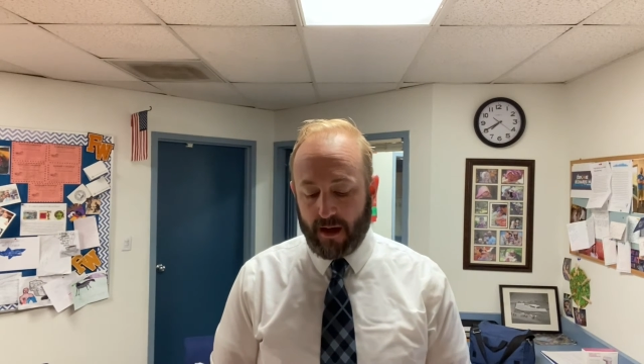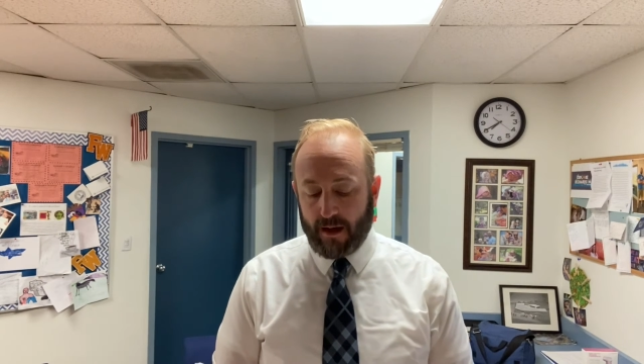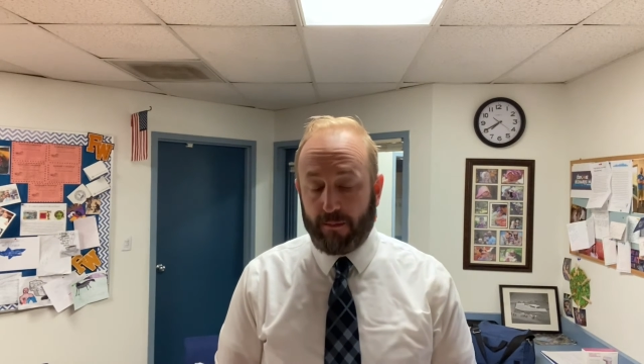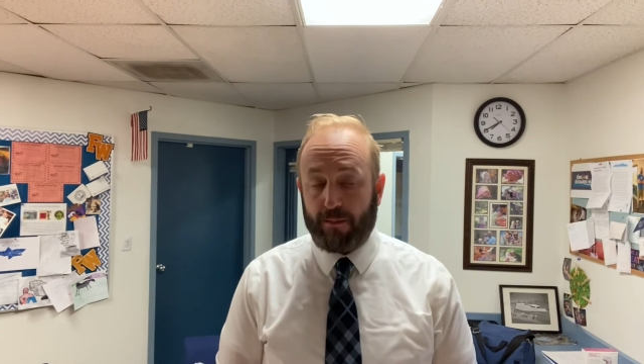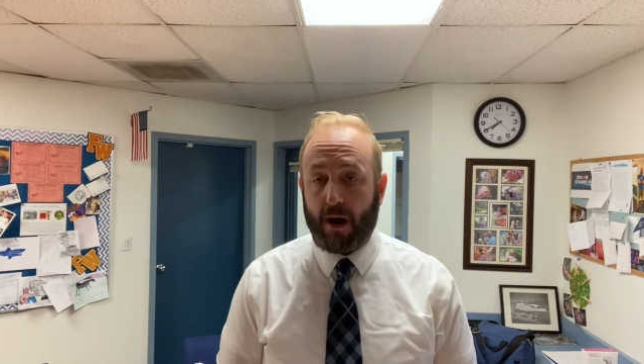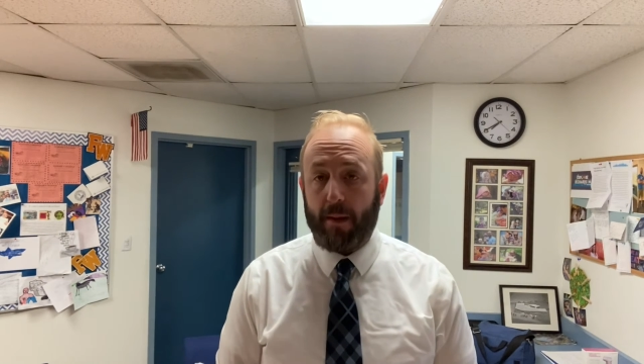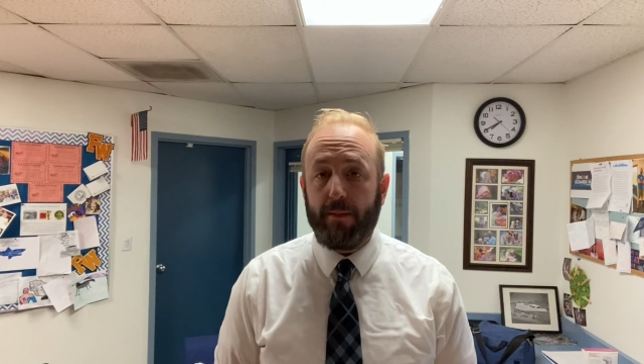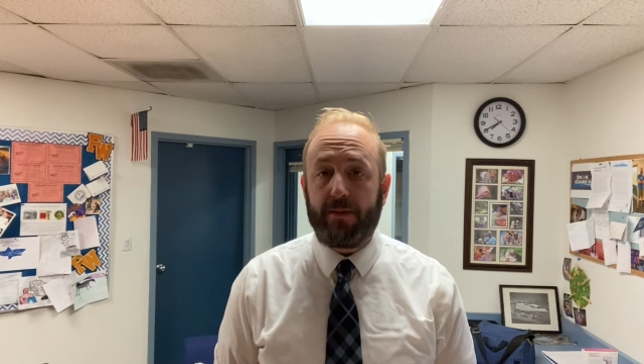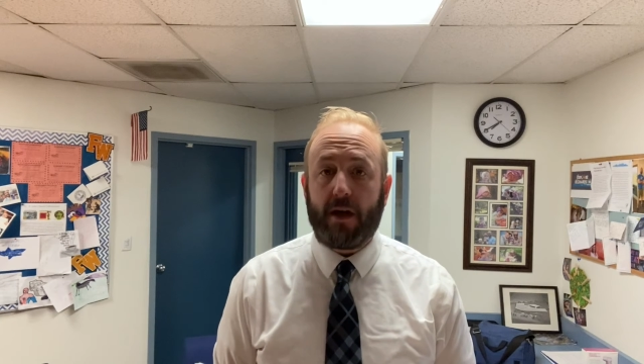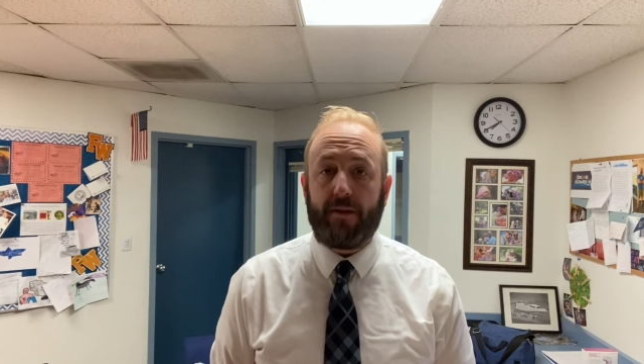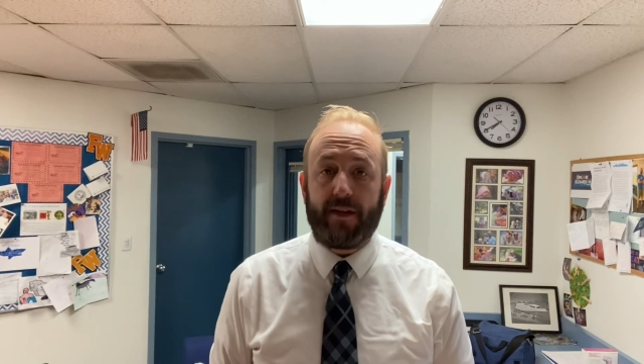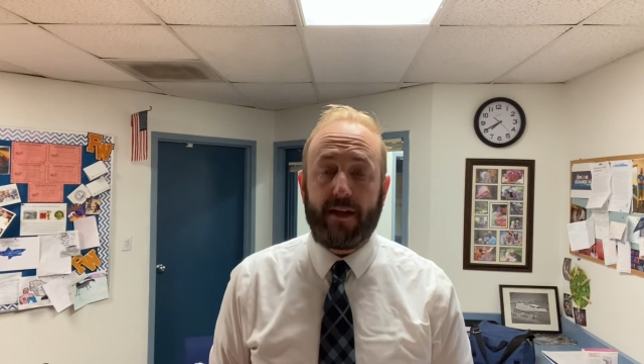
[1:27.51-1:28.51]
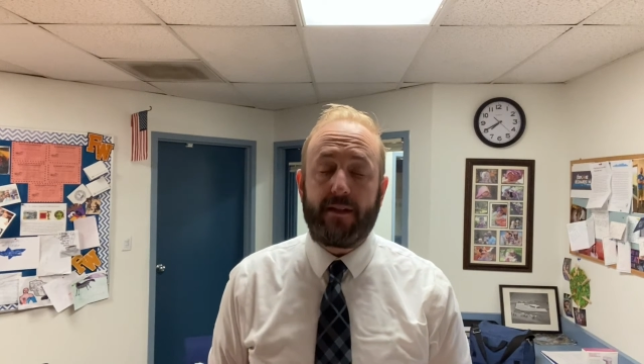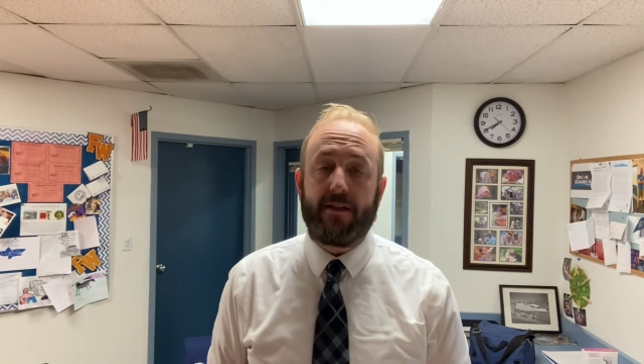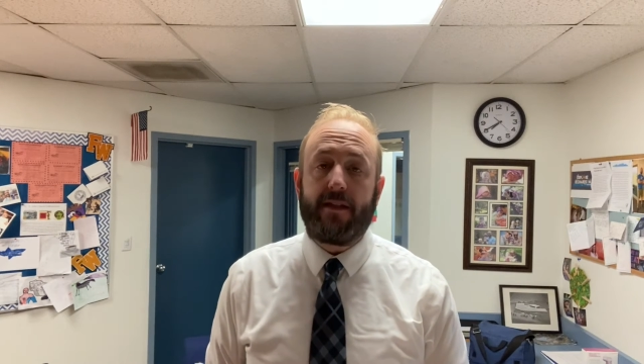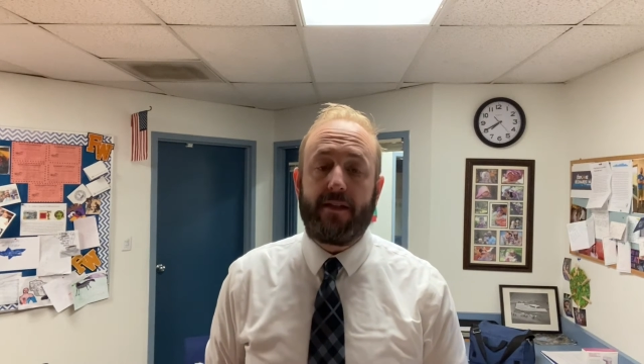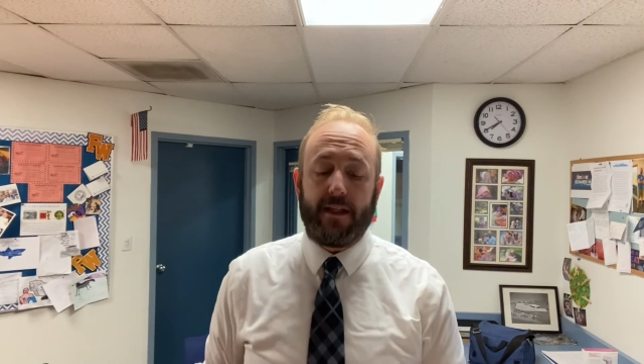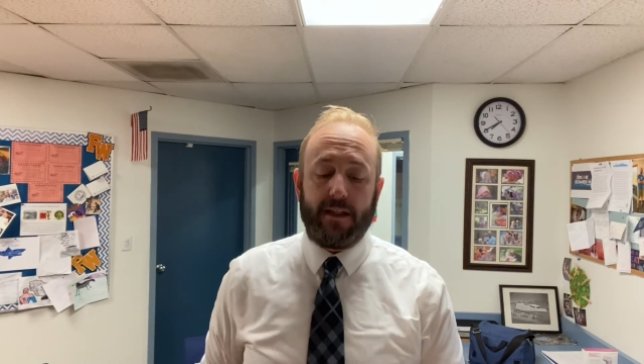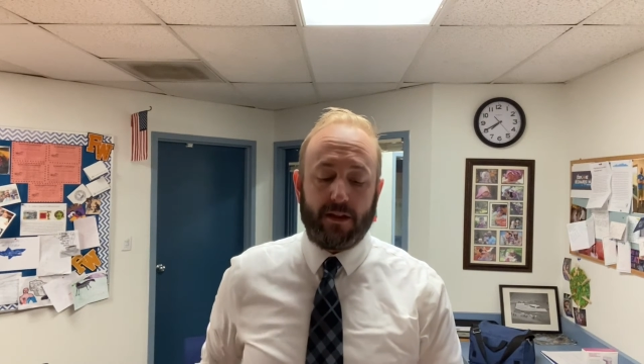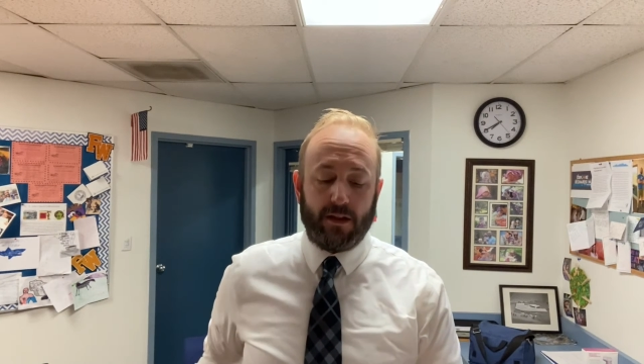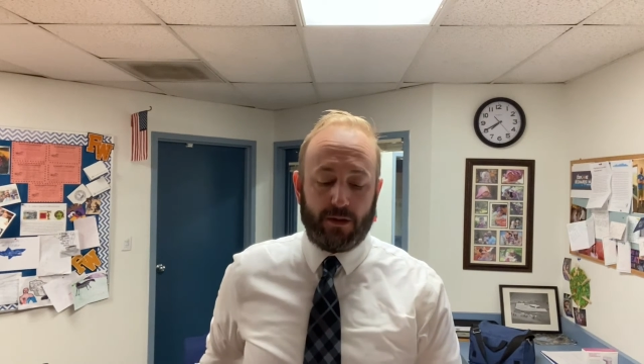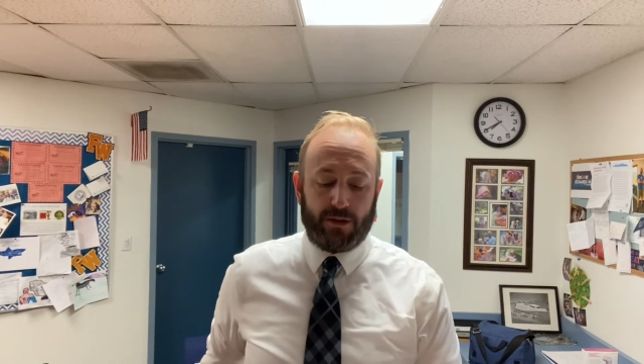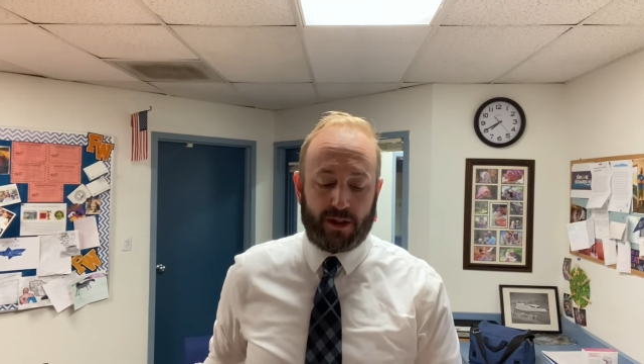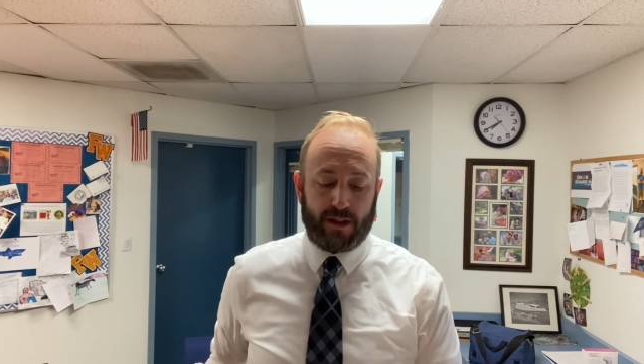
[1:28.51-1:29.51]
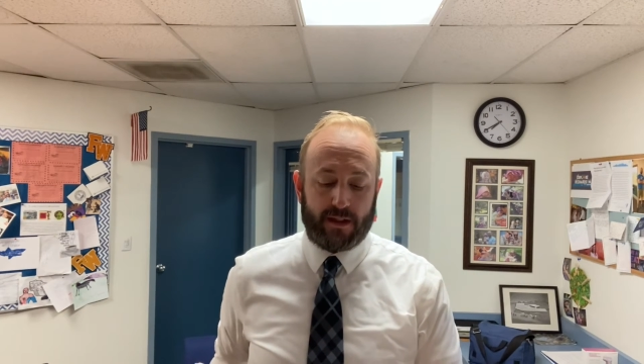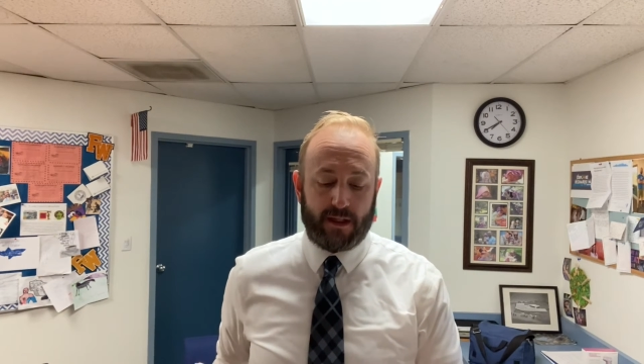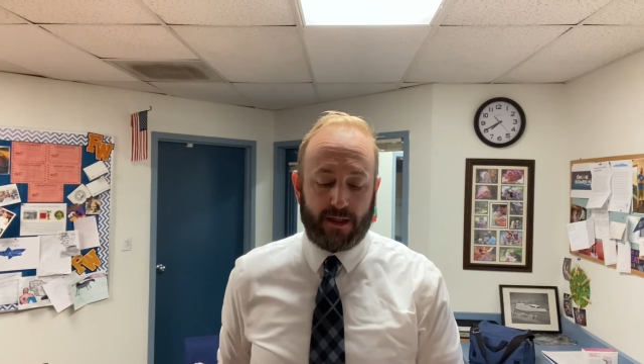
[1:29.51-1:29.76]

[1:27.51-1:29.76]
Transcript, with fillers: And problem solving is to seek solutions in